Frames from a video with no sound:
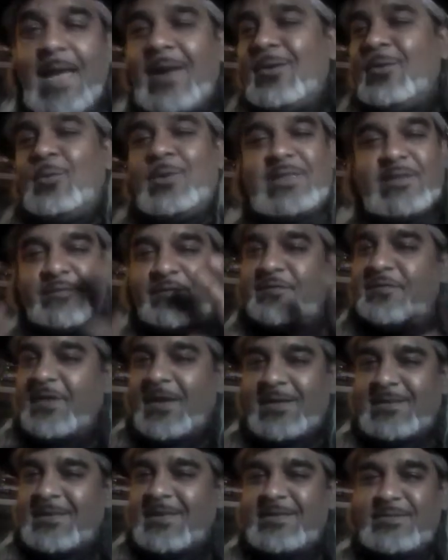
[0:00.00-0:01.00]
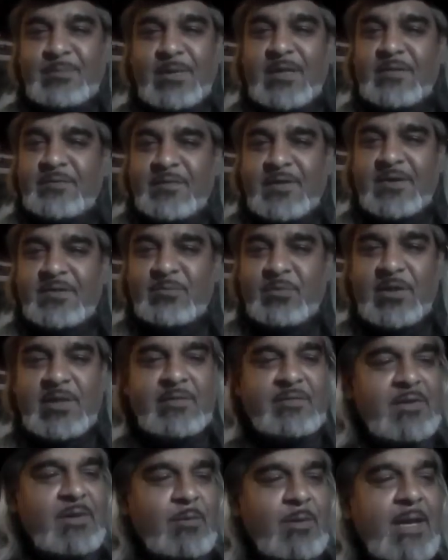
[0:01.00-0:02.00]
I don't know what the fuck these motherfuckers
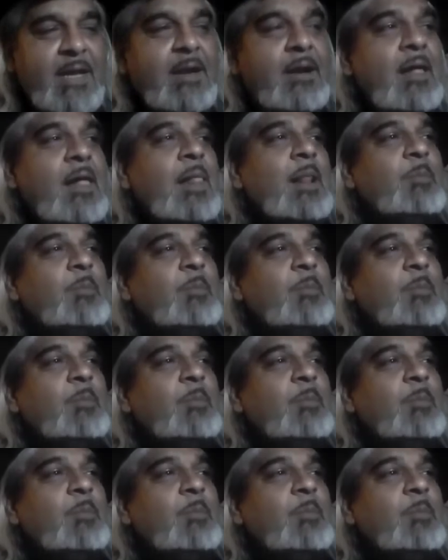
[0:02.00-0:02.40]
believe in, right?